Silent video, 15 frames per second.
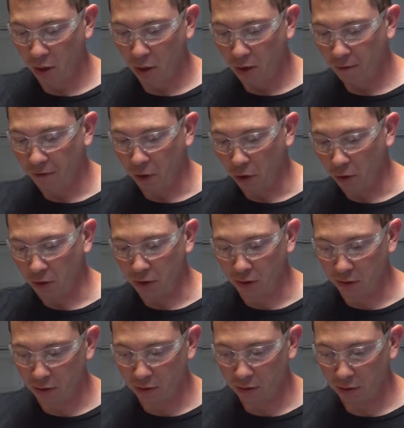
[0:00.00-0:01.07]
foot
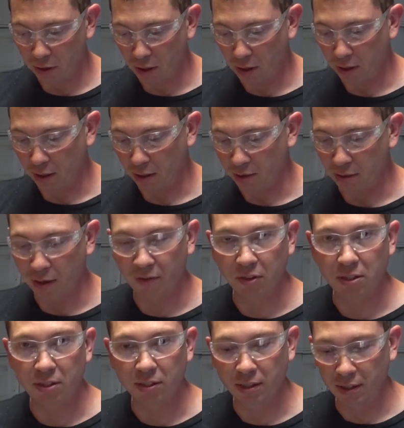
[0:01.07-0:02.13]
hoses, because
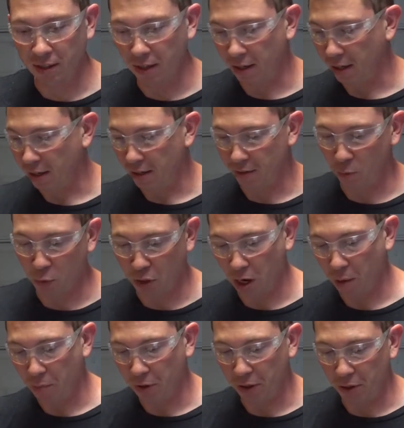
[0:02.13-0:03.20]
obviously I would
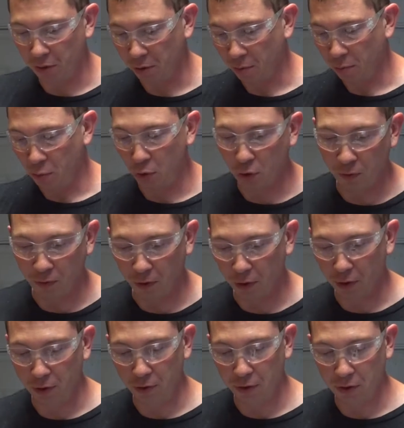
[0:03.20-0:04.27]
not be able to maneuver and
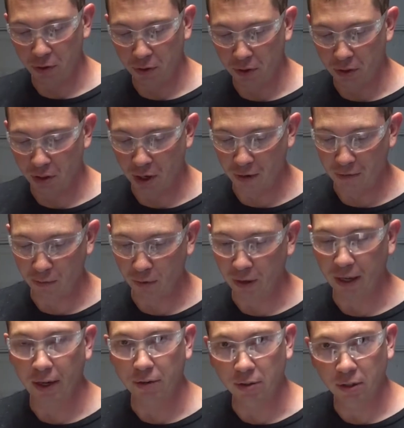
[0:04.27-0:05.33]
do this sort of stuff
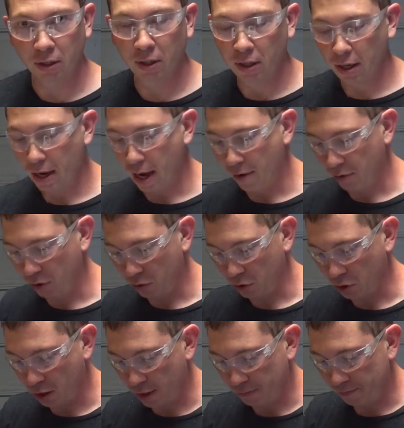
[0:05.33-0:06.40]
without having those
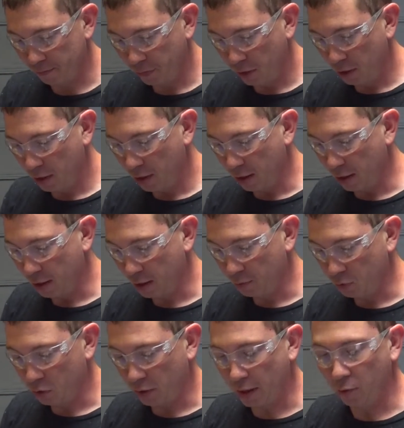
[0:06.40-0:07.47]
gone.
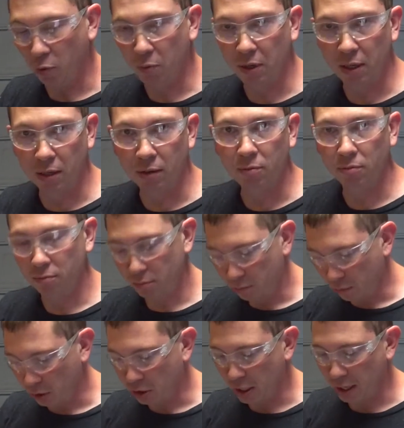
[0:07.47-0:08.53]
So that will be
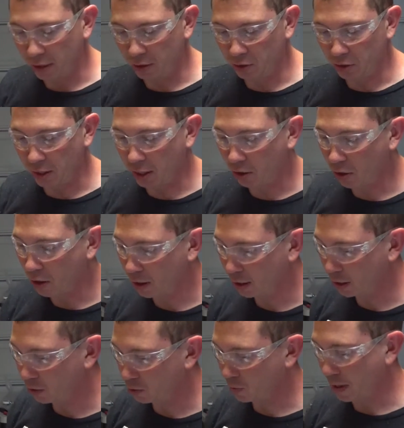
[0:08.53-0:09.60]
a challenge later on to
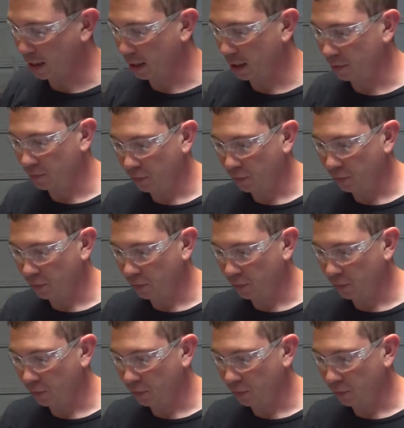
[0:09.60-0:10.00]
get those back in.